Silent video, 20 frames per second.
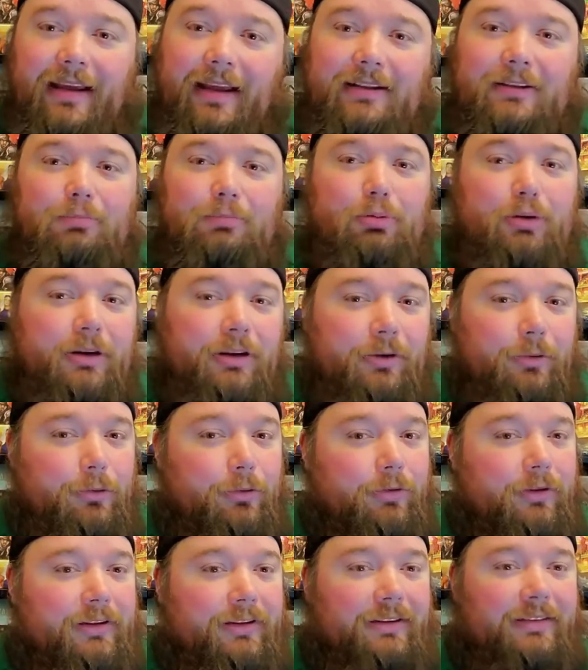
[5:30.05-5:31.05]
That's pretty
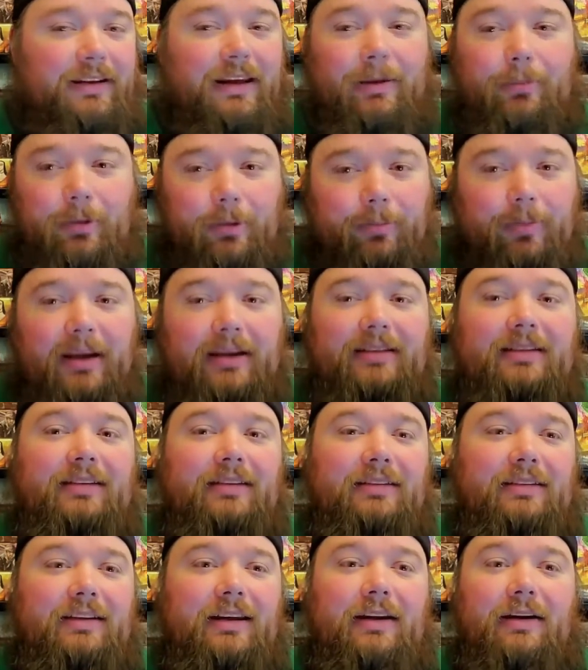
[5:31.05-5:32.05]
cool in this game and makes the
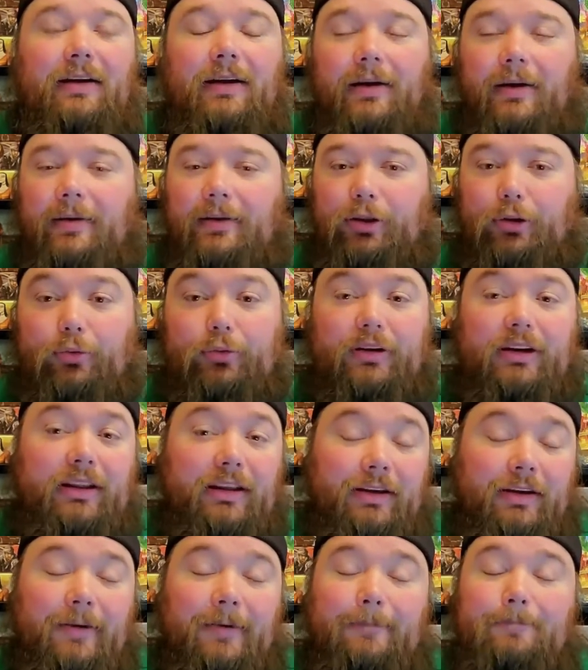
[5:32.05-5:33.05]
set
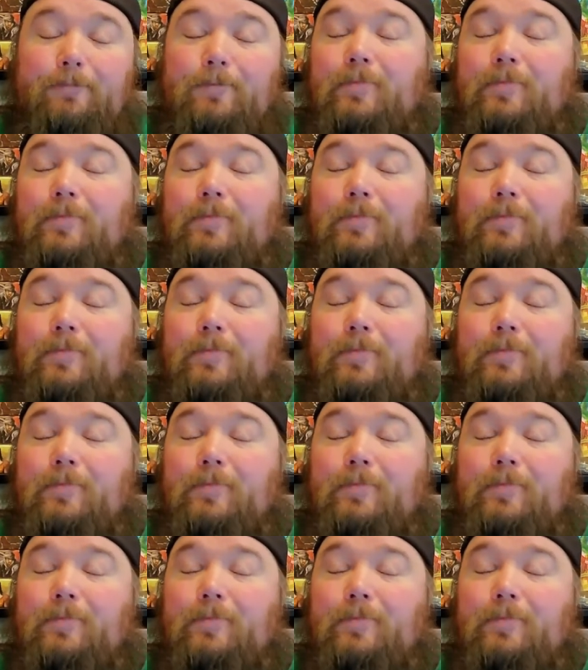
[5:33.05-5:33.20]
unique.